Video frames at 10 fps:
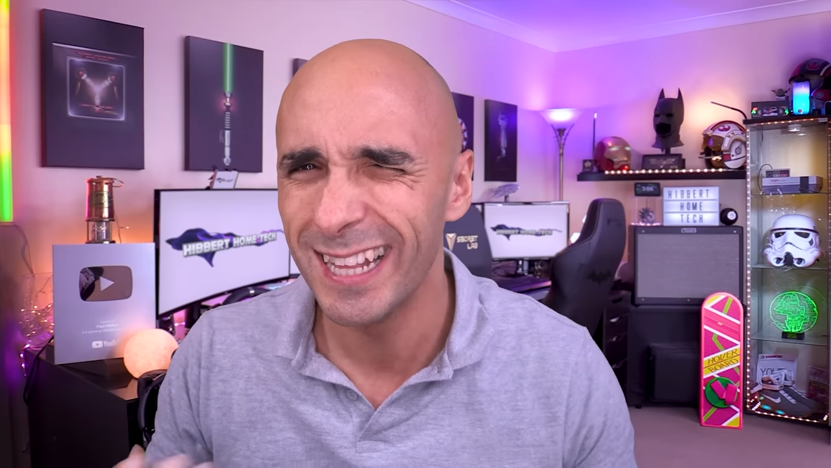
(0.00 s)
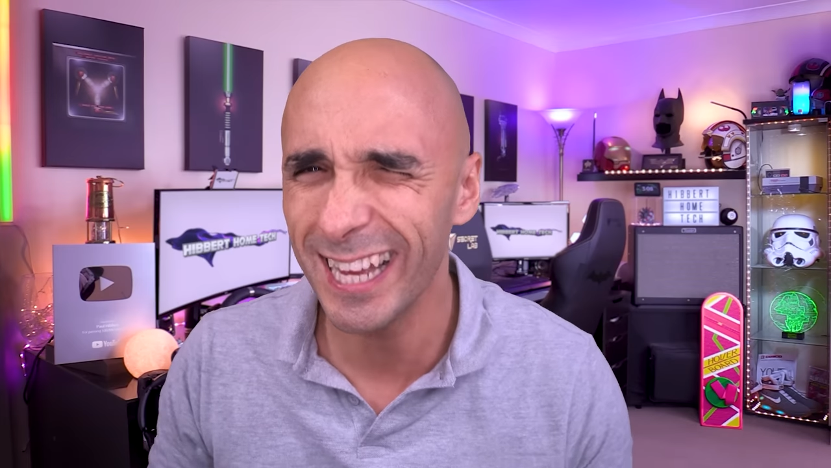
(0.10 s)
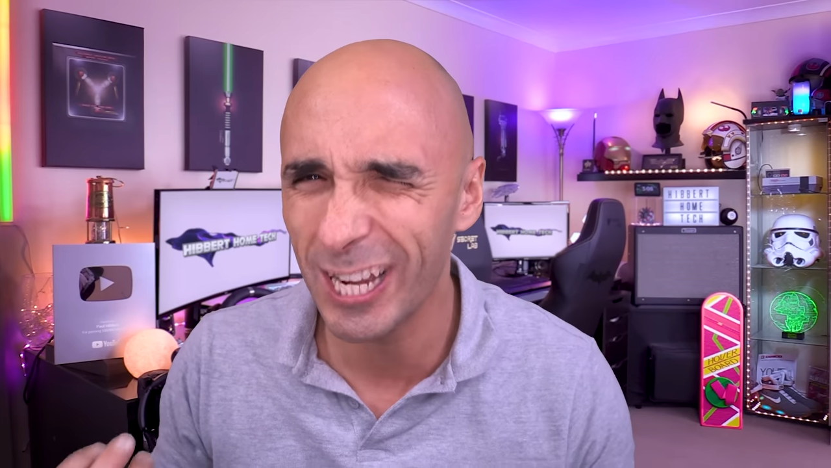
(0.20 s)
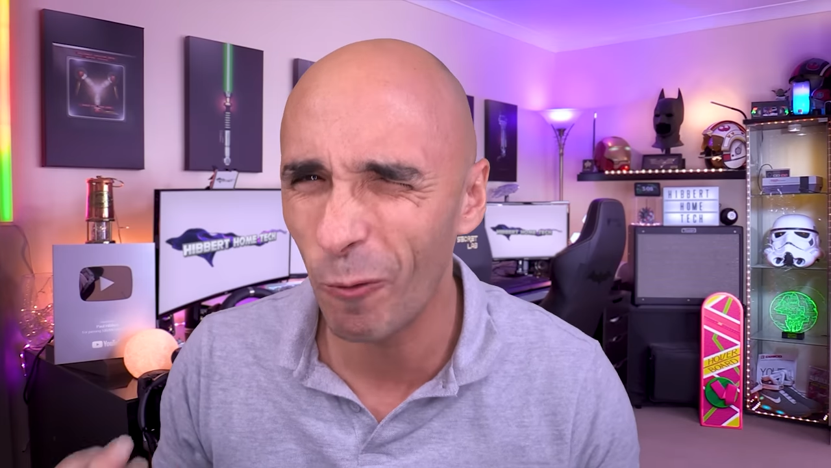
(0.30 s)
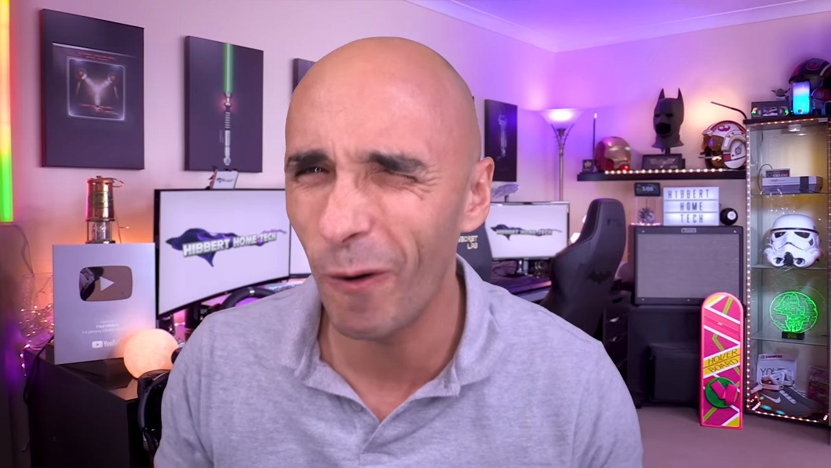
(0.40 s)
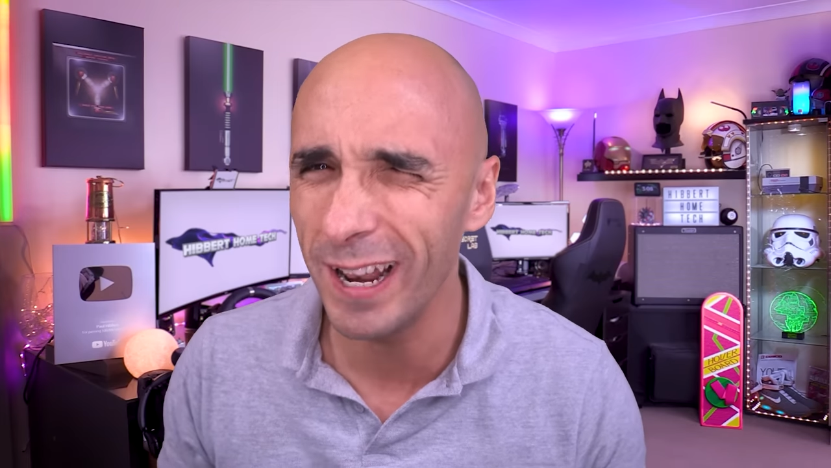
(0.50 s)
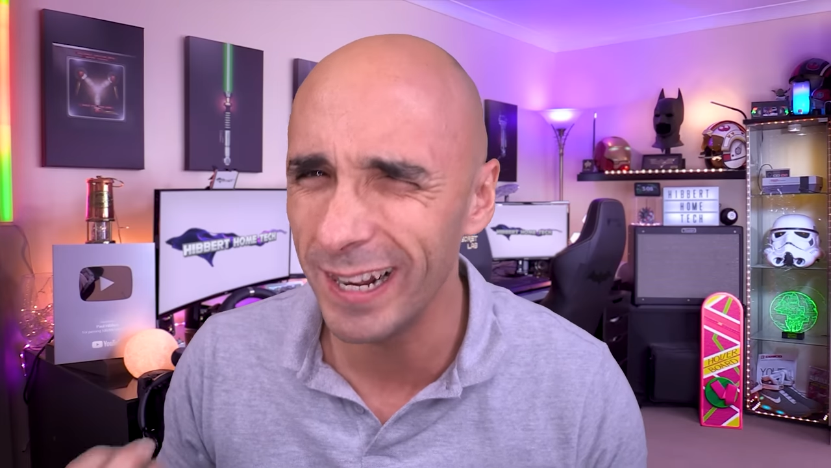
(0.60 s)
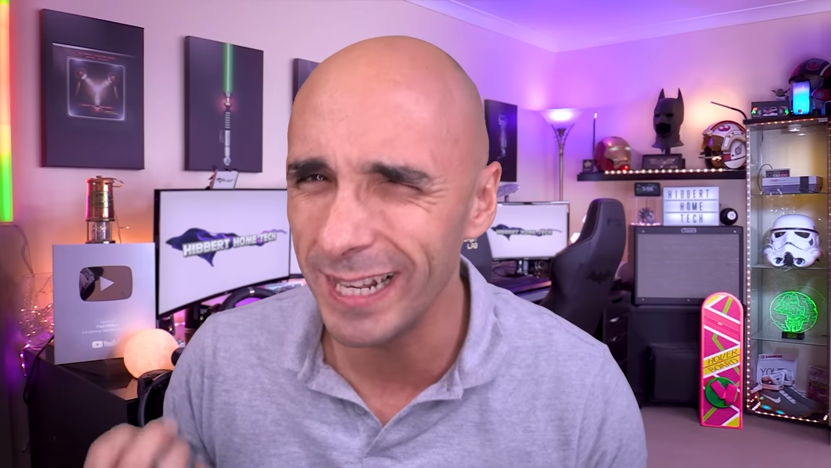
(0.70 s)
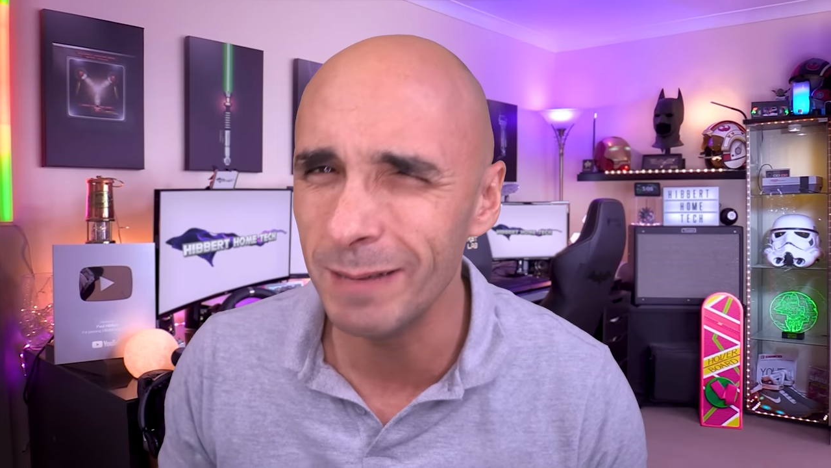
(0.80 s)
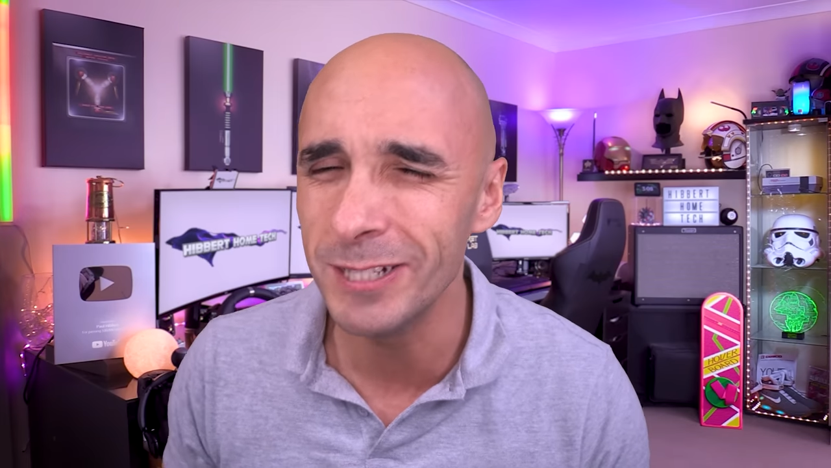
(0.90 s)
They're quite
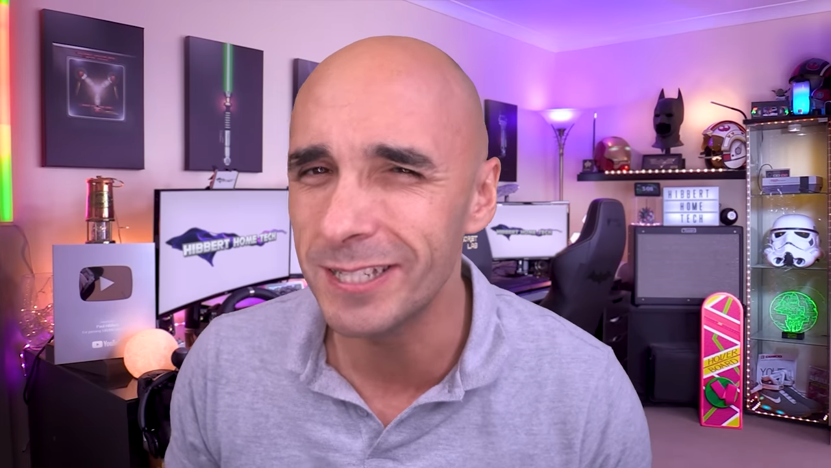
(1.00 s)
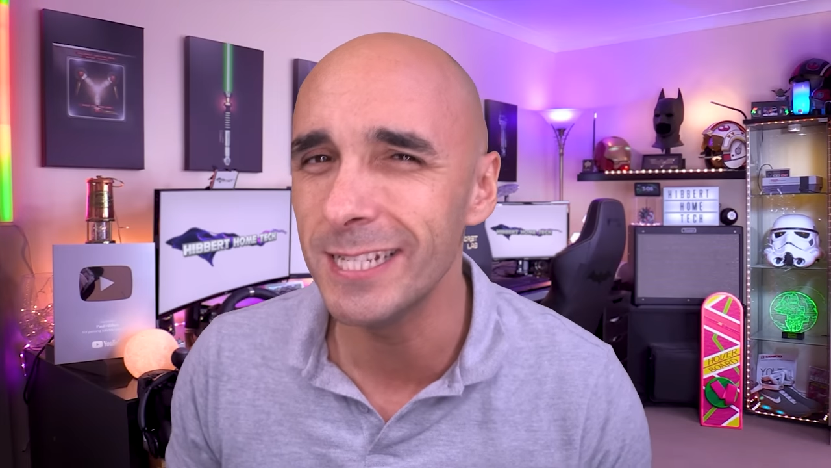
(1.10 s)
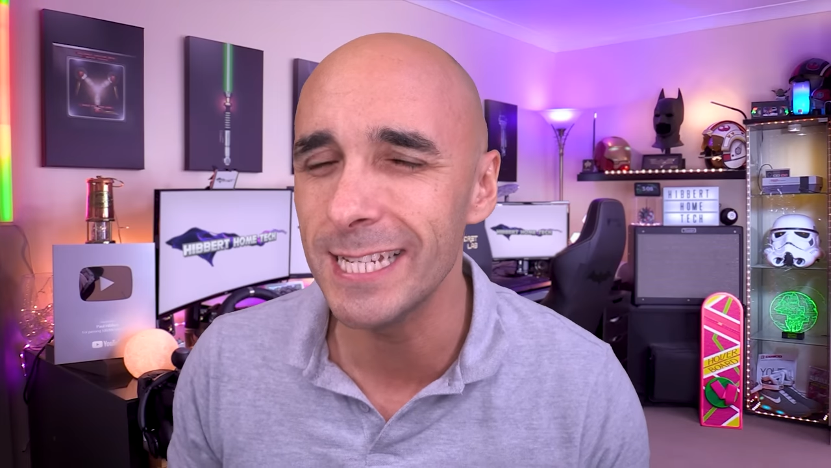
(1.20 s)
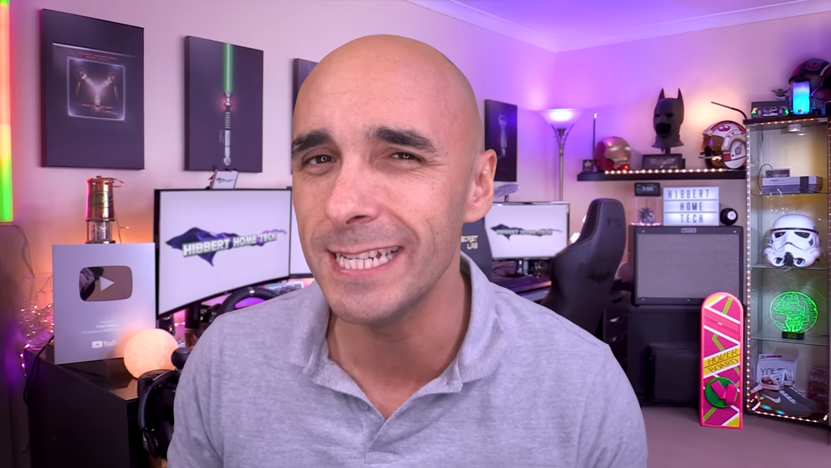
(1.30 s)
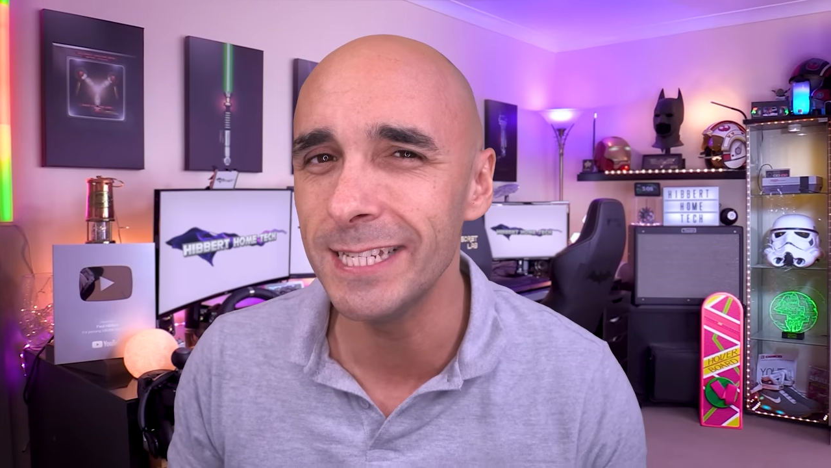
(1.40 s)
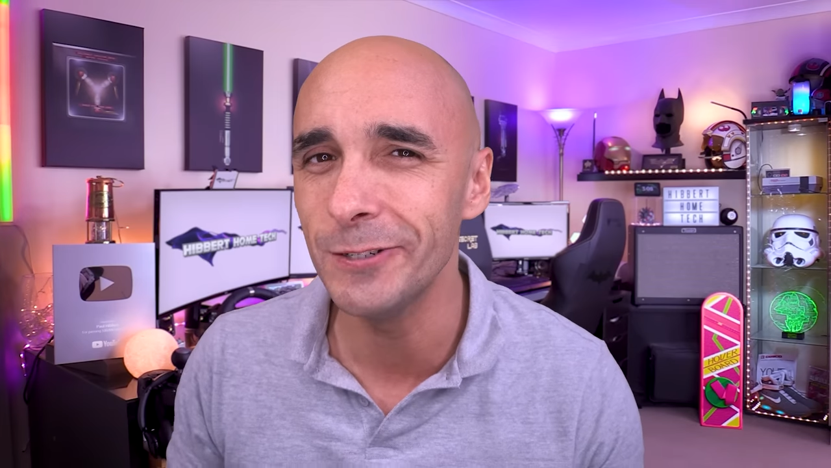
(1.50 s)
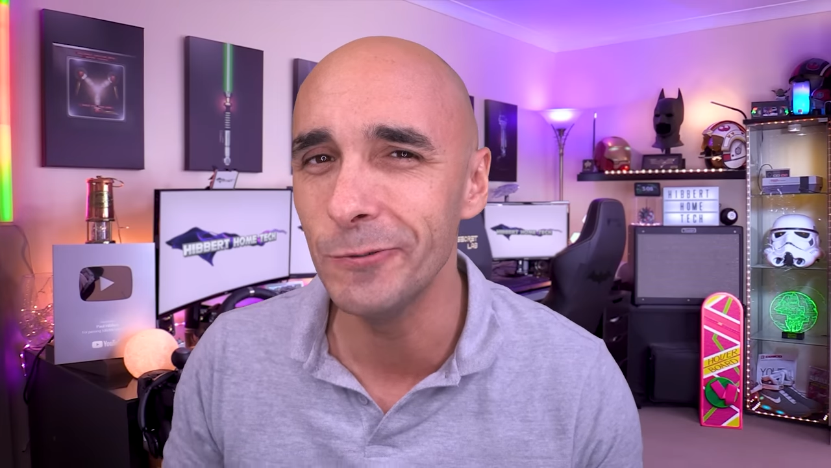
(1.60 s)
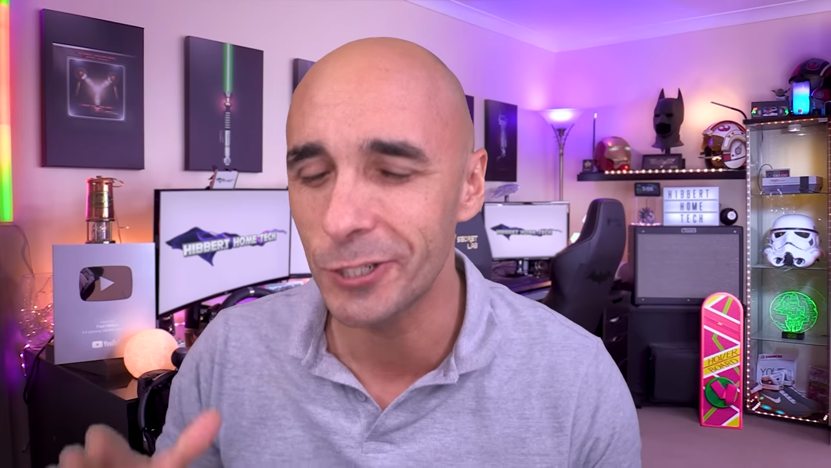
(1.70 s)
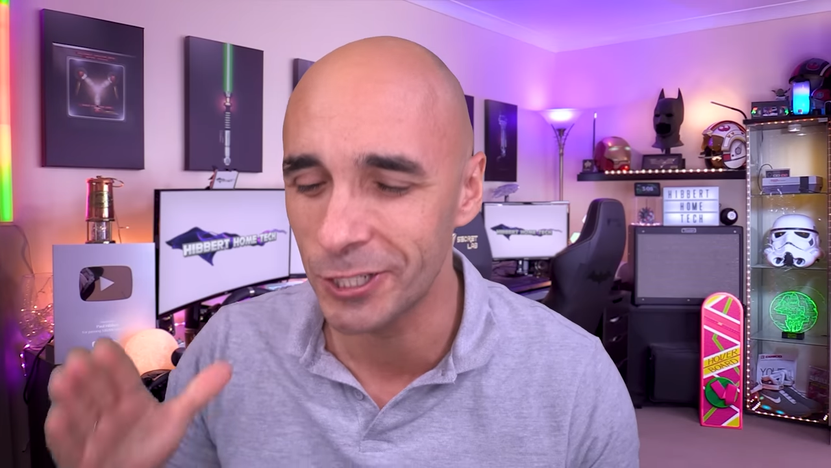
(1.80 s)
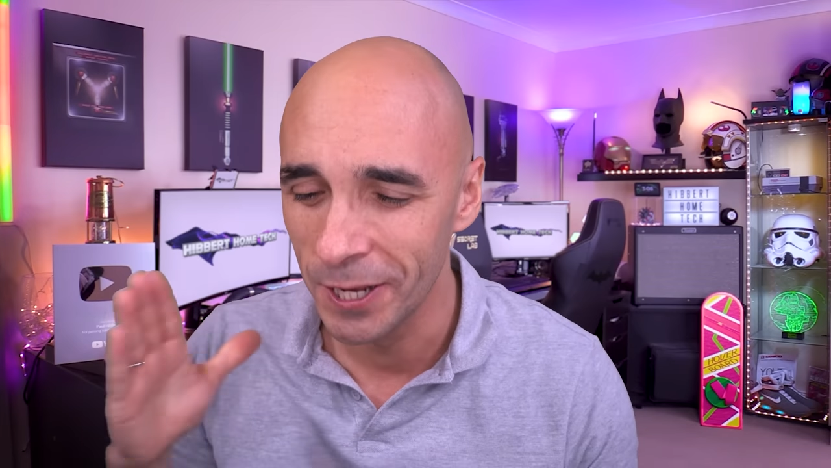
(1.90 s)
limited in
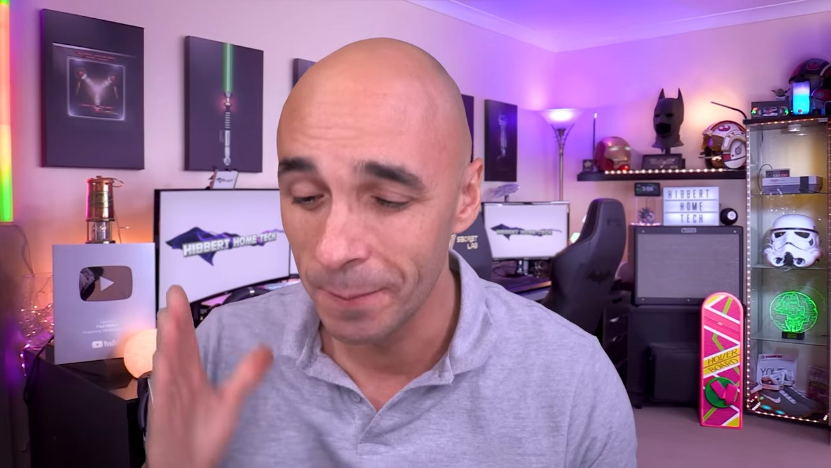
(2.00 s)
use,